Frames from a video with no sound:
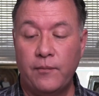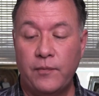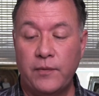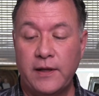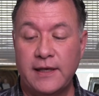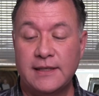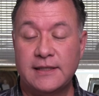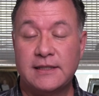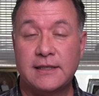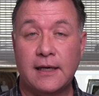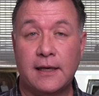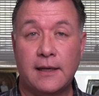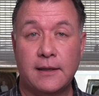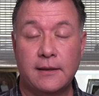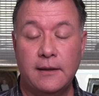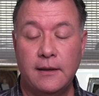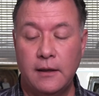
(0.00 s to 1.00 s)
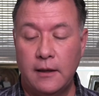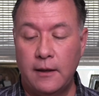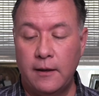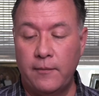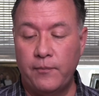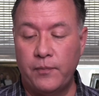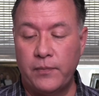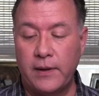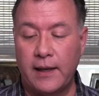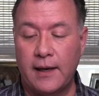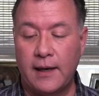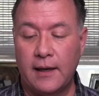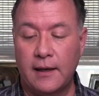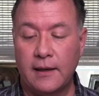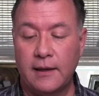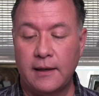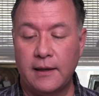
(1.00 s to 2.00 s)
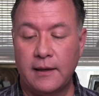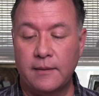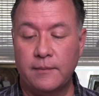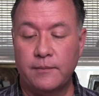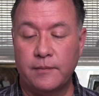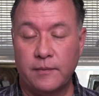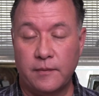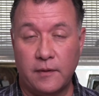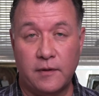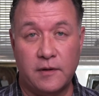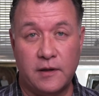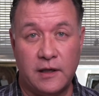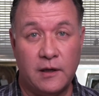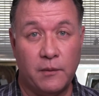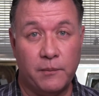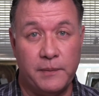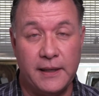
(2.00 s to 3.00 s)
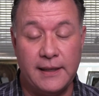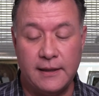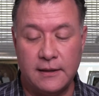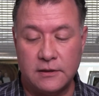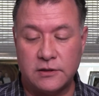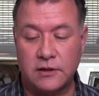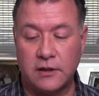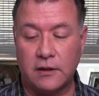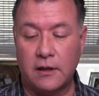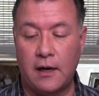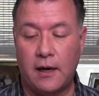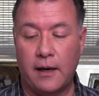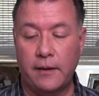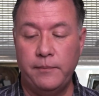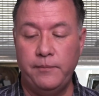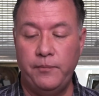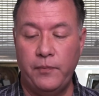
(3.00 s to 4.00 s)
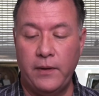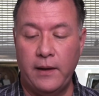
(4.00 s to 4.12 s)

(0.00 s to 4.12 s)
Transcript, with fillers: his son uh, in obedience to God.